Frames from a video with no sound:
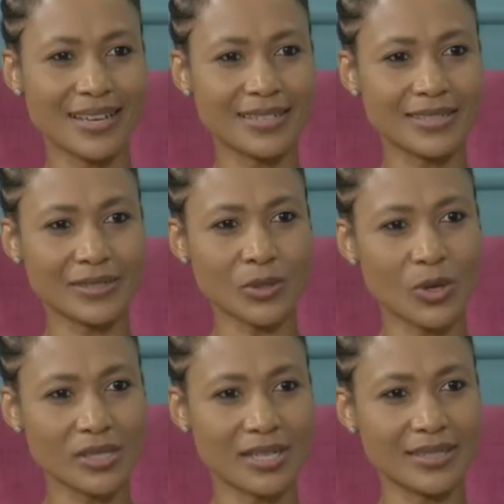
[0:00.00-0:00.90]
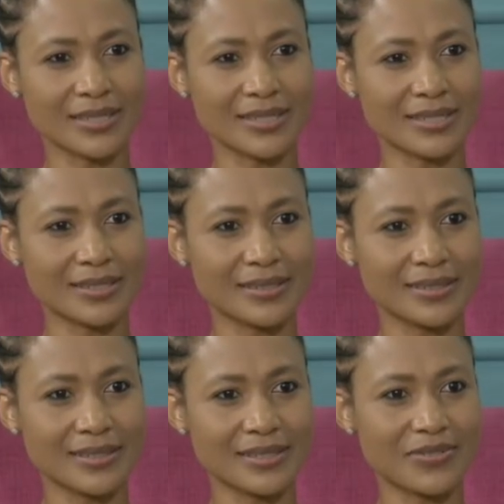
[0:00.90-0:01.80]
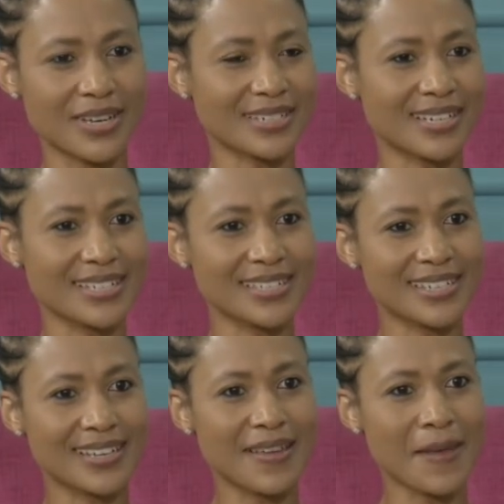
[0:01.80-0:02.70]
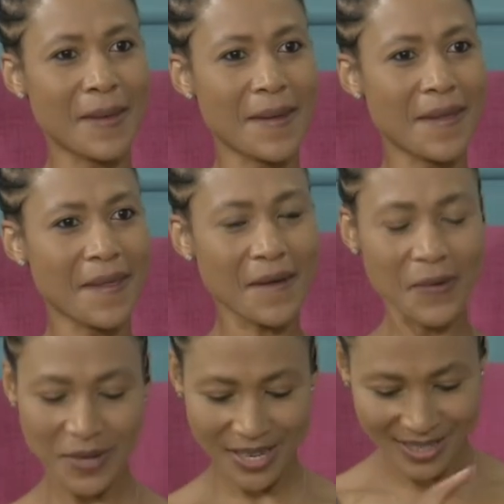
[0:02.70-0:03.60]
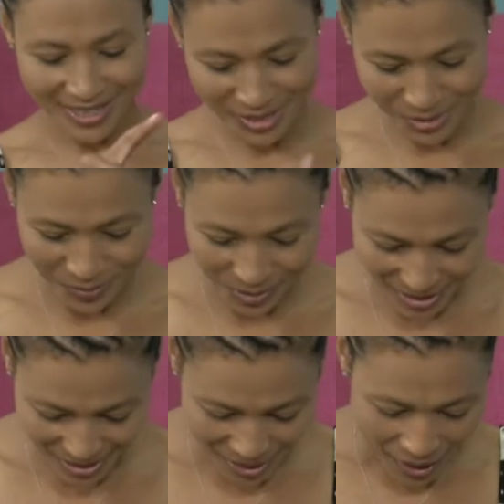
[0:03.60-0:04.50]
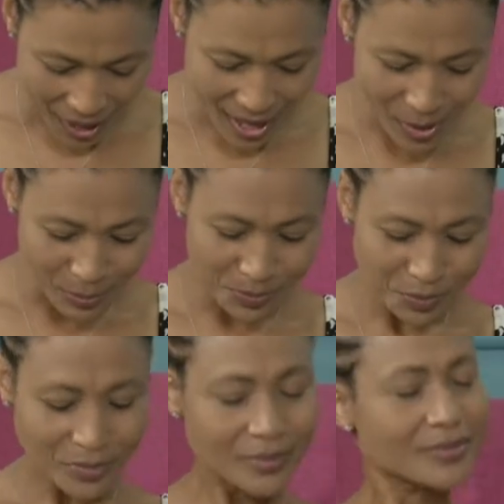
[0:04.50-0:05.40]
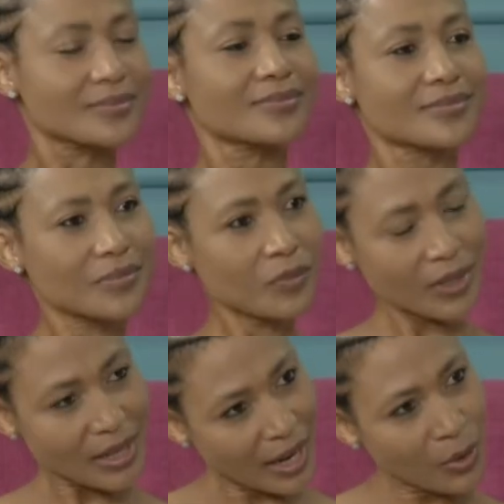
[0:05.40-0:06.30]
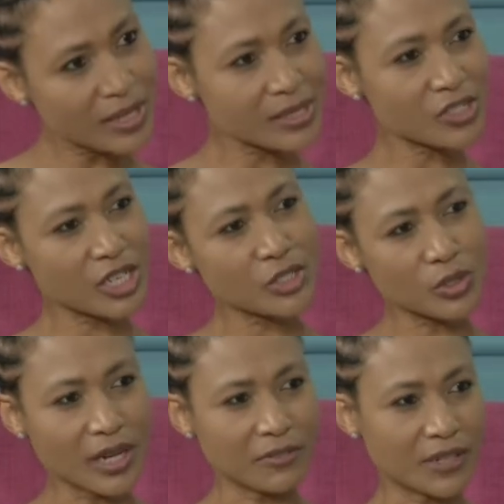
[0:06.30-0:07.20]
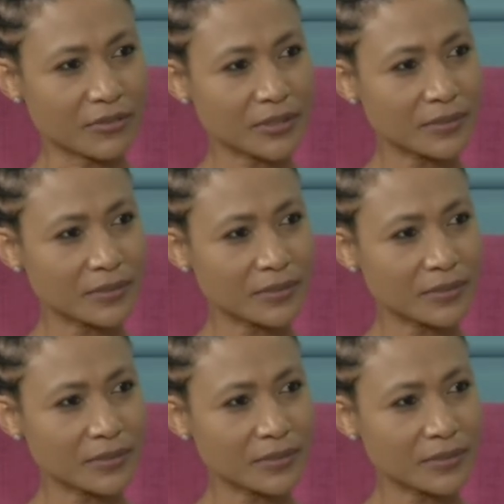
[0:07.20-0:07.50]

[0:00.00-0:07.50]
is closer than his friend. Okay, let's stop nonsense. How has it changed your life, Lavi?